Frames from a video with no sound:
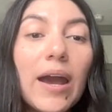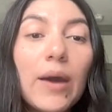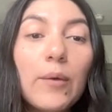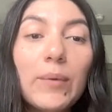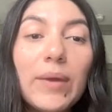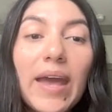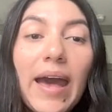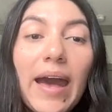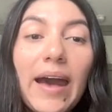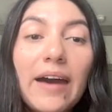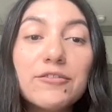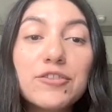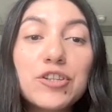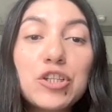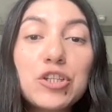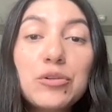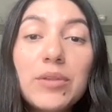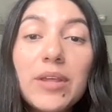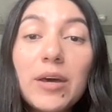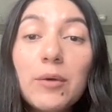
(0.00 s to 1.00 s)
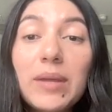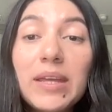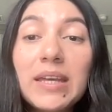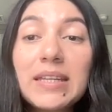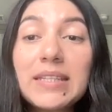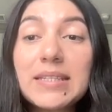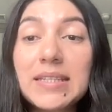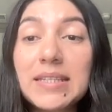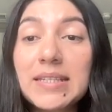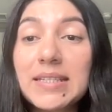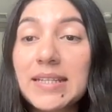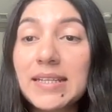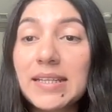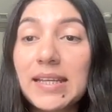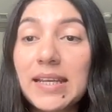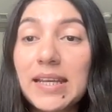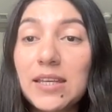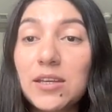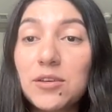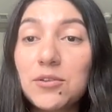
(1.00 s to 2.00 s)
we have two that we
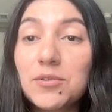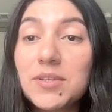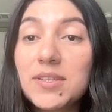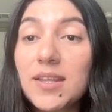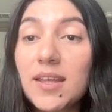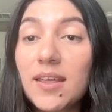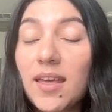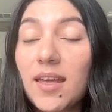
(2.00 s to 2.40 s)
consistently use,